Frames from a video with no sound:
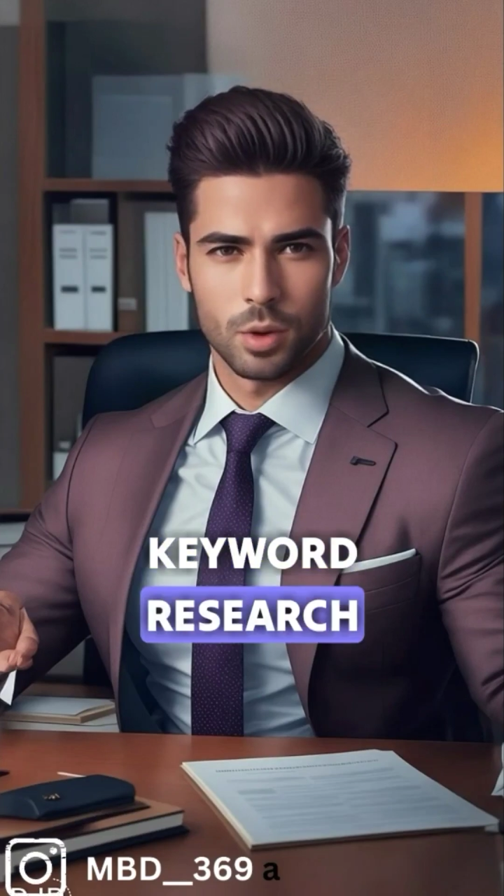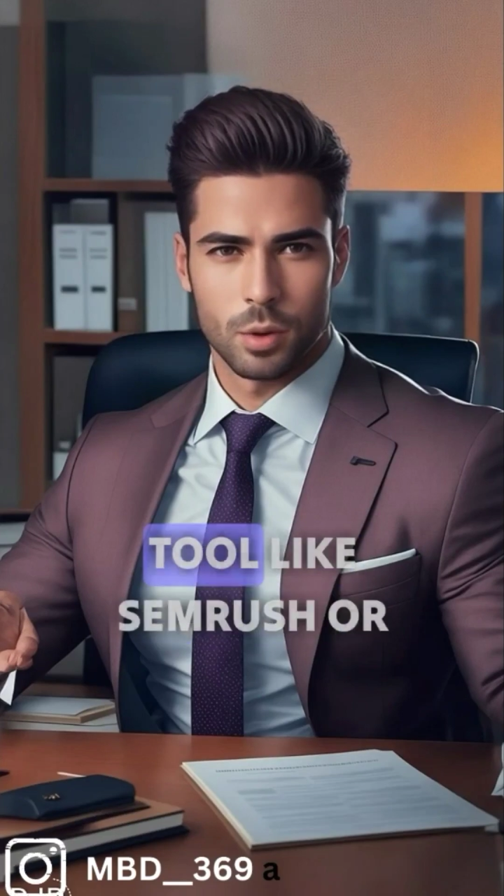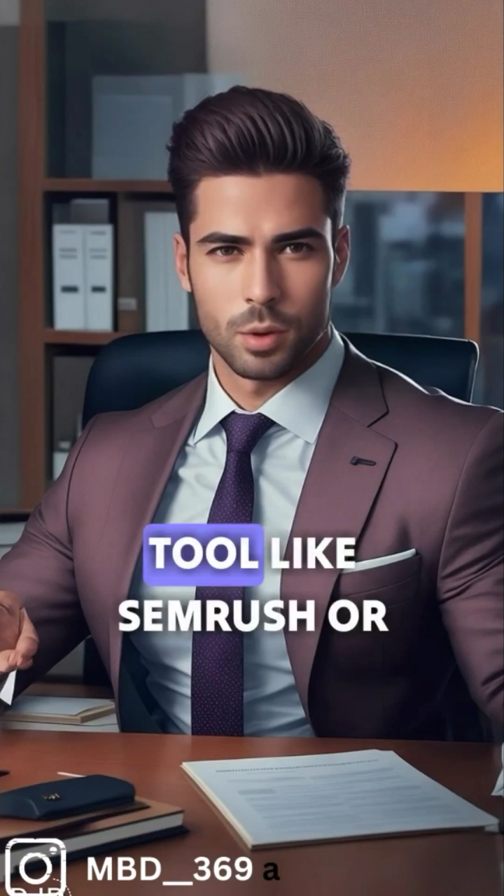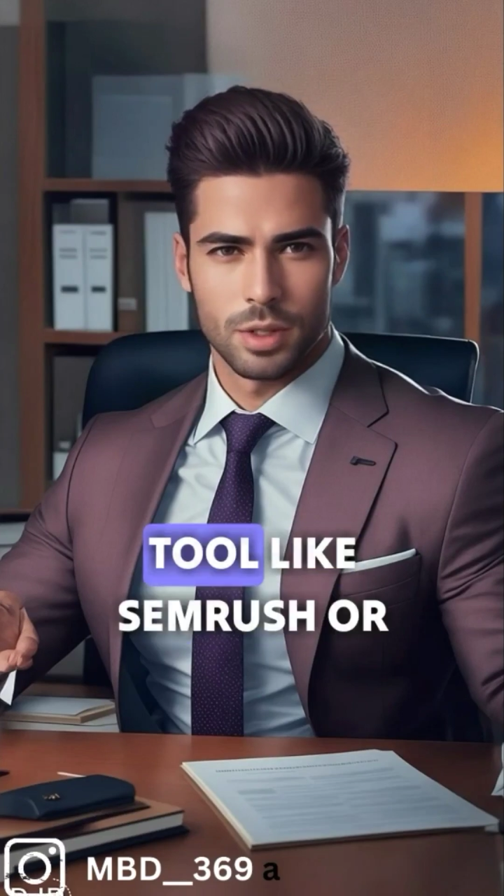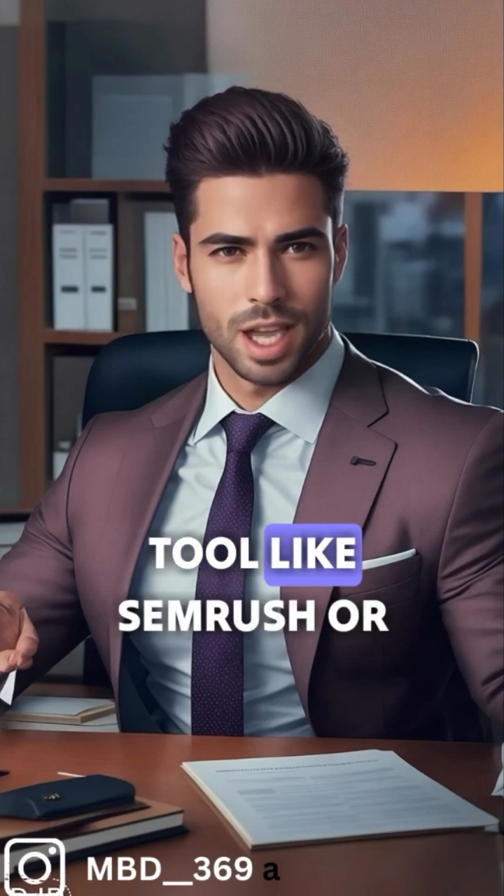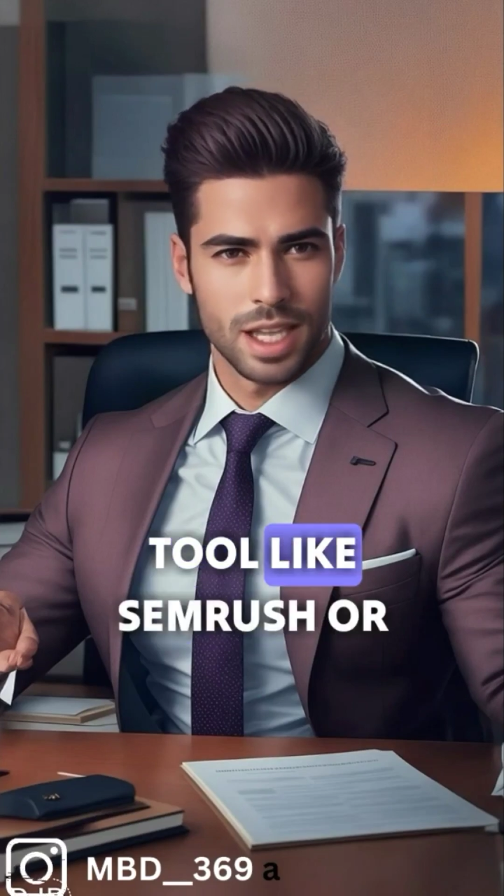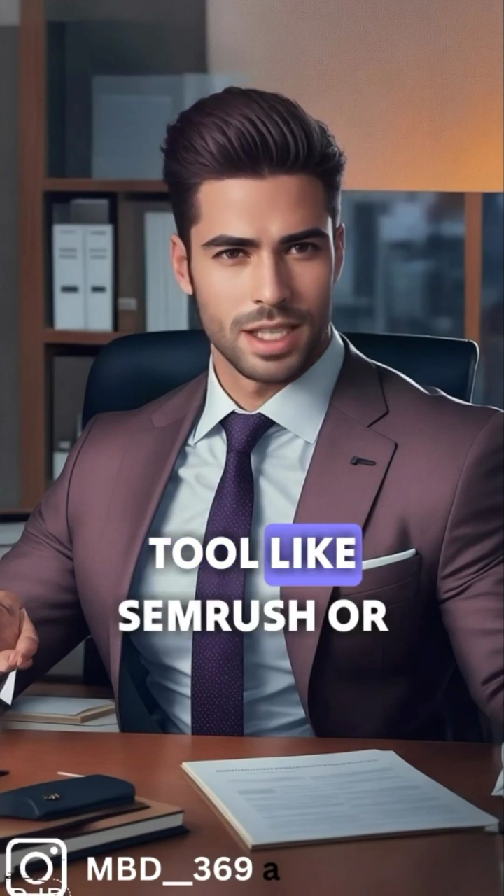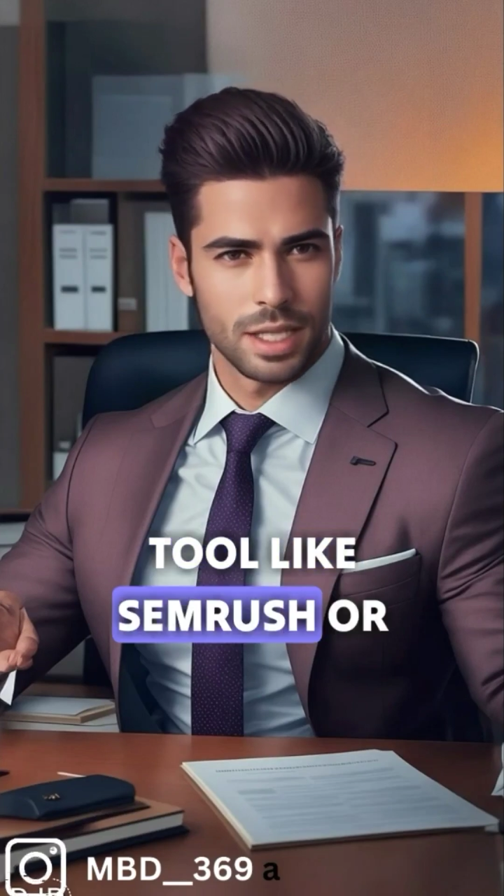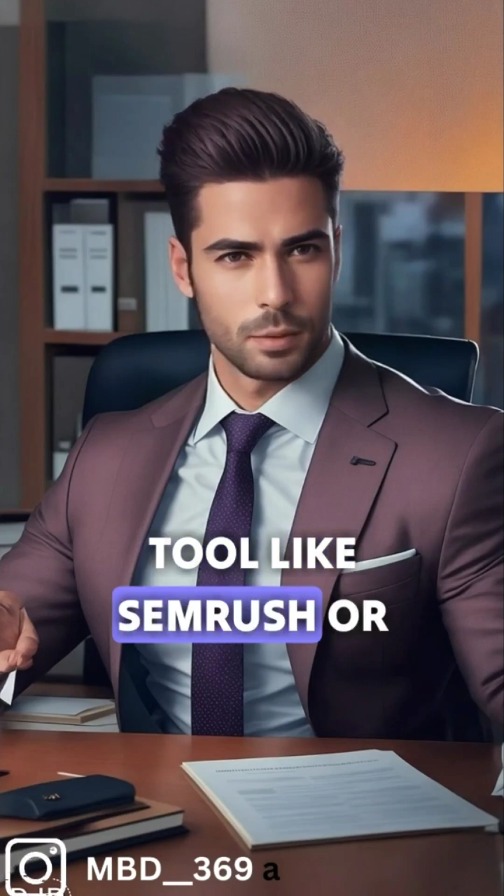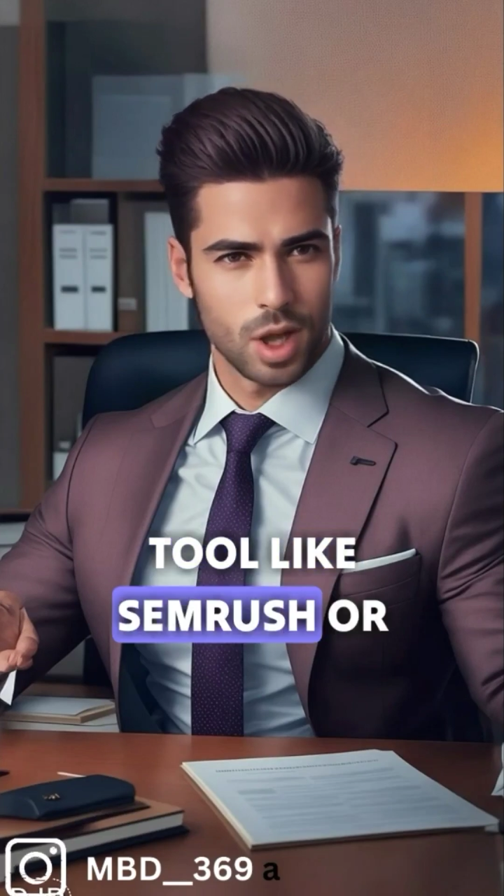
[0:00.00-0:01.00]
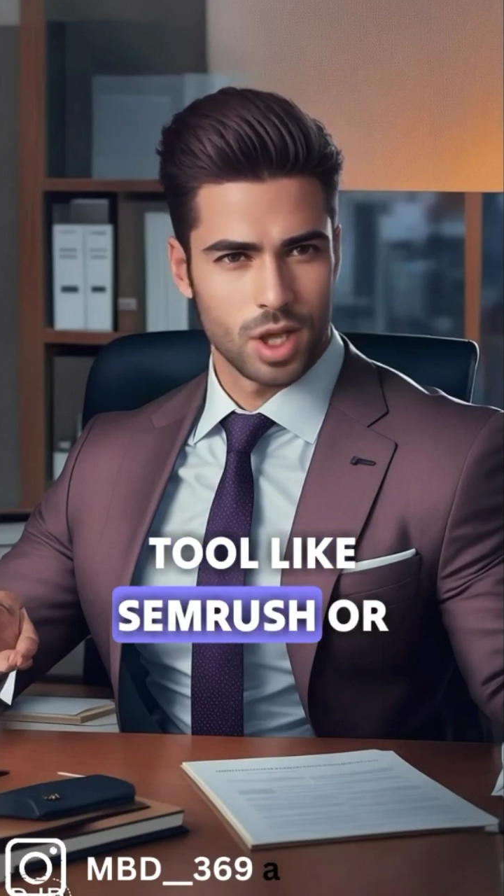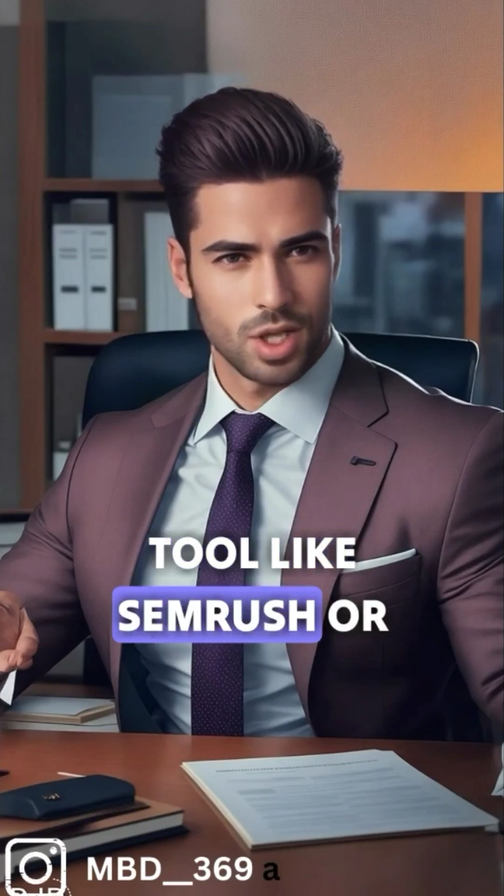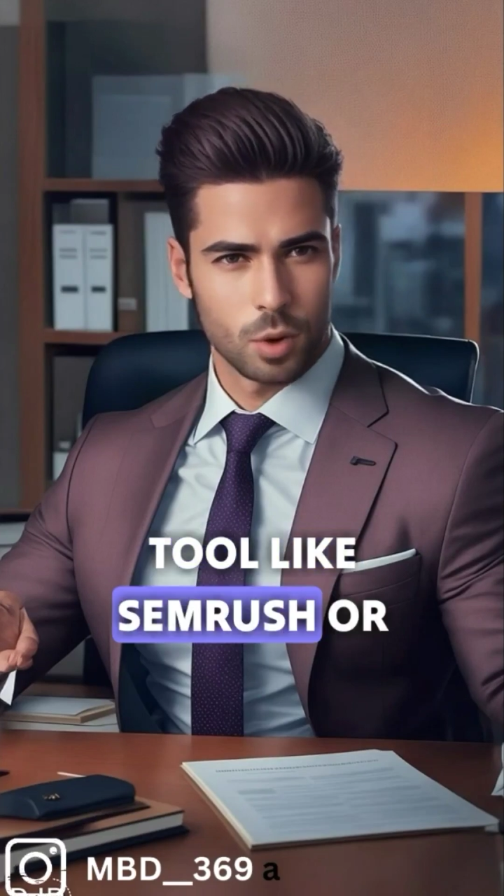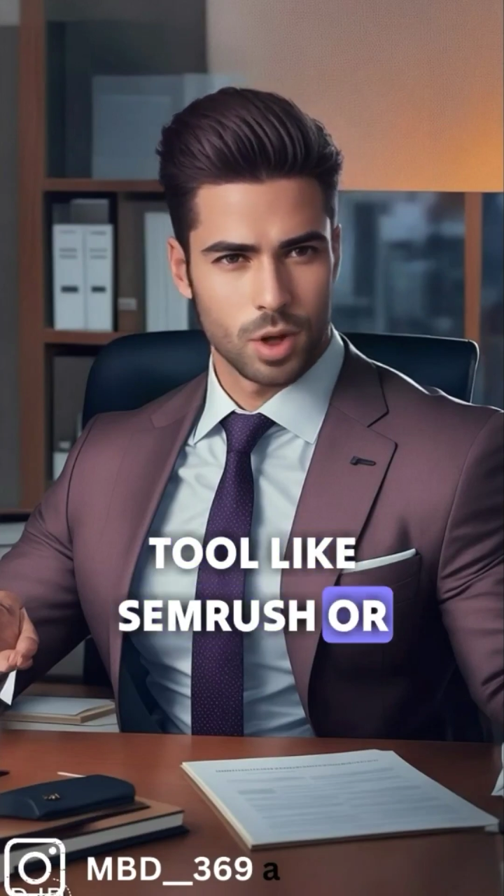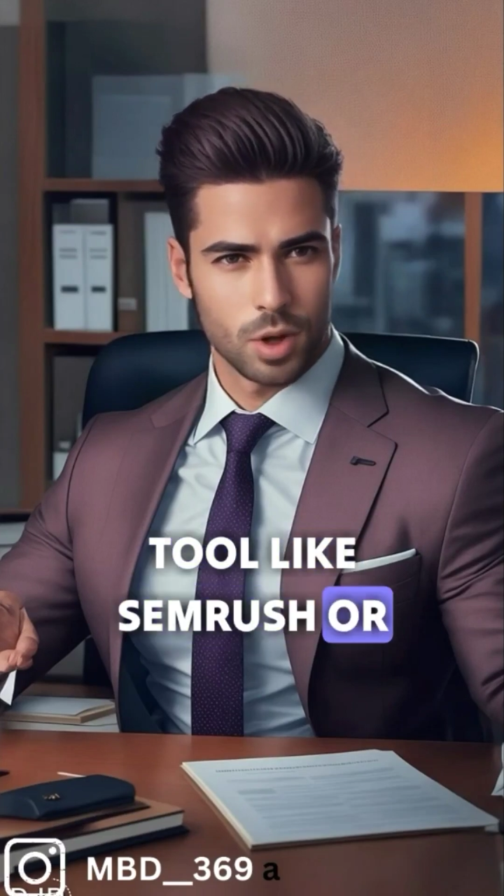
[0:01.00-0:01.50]
tool like
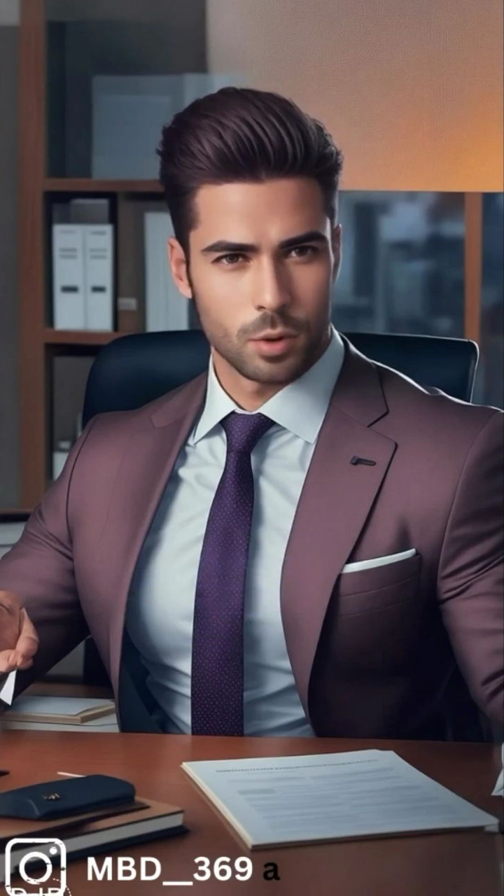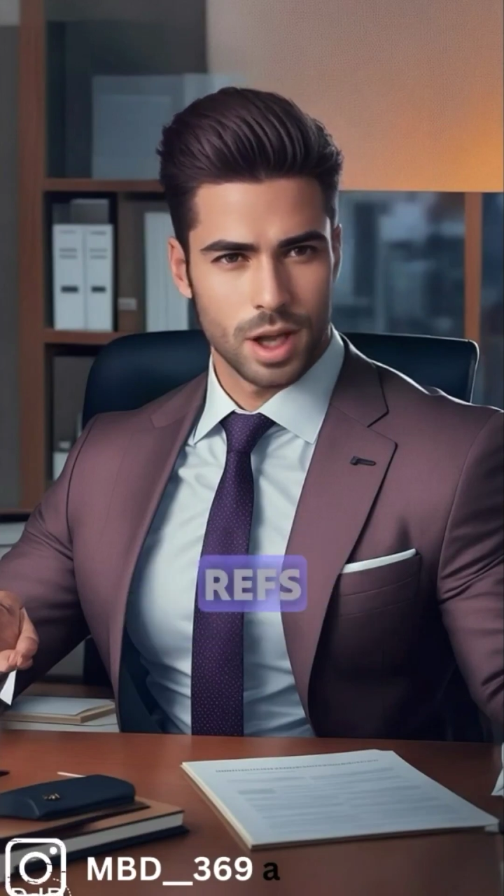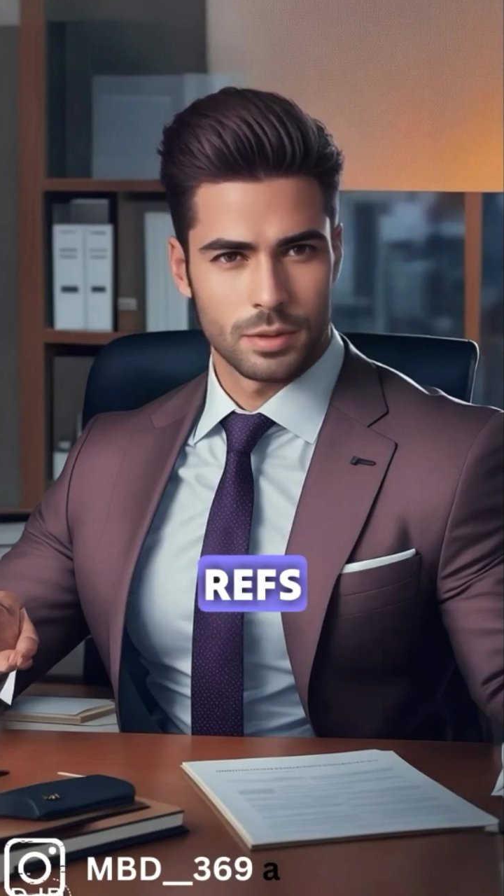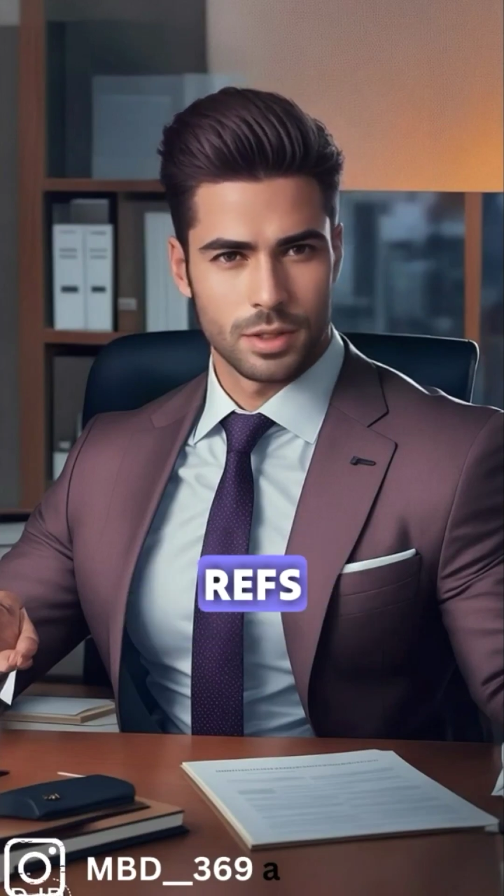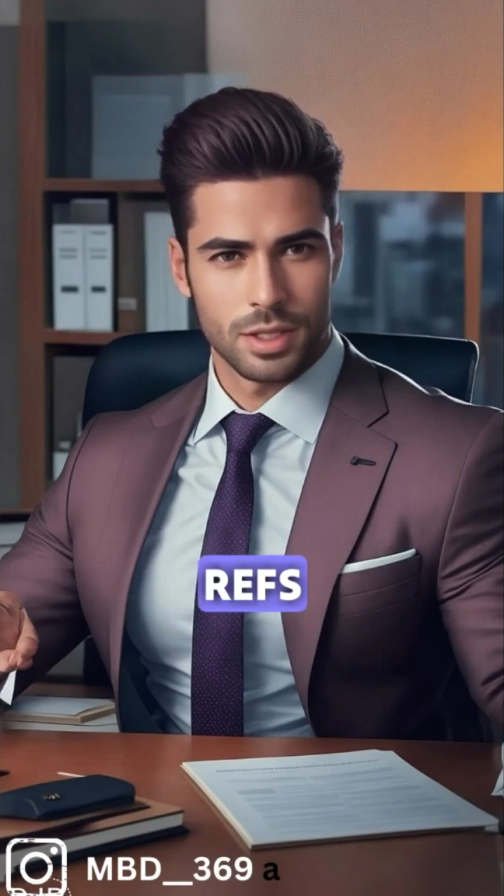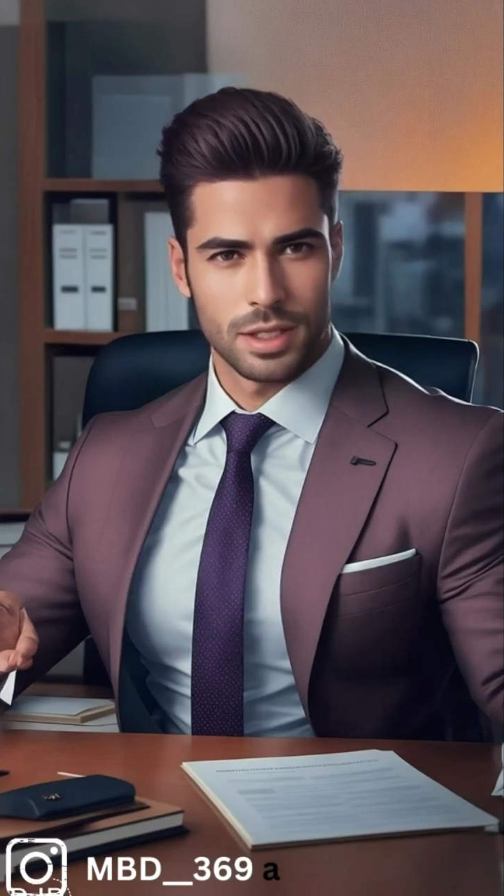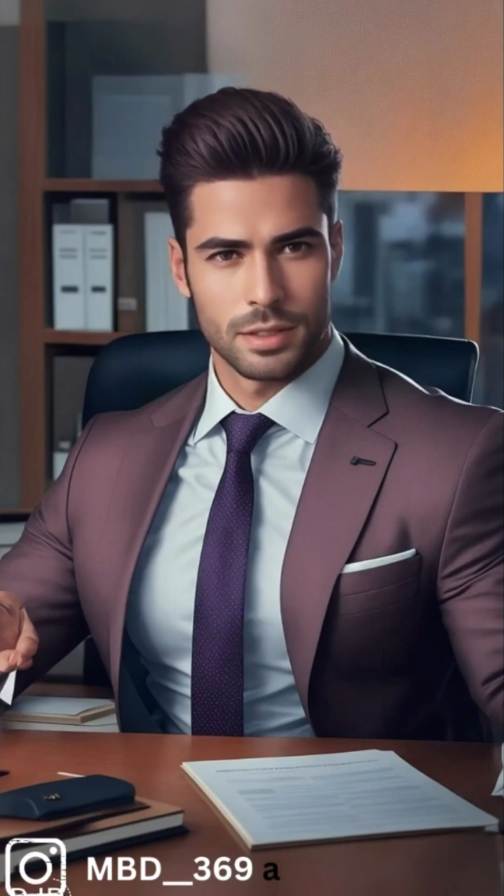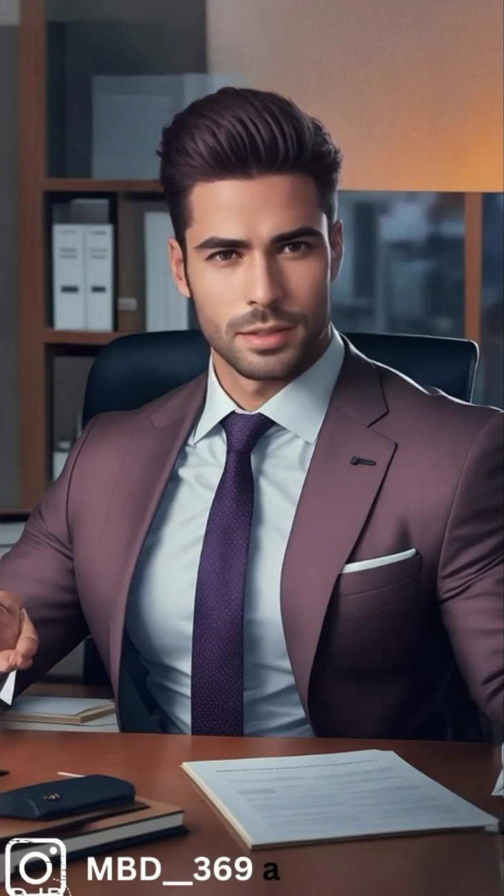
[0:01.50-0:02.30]
SEMrush or Ahrefs.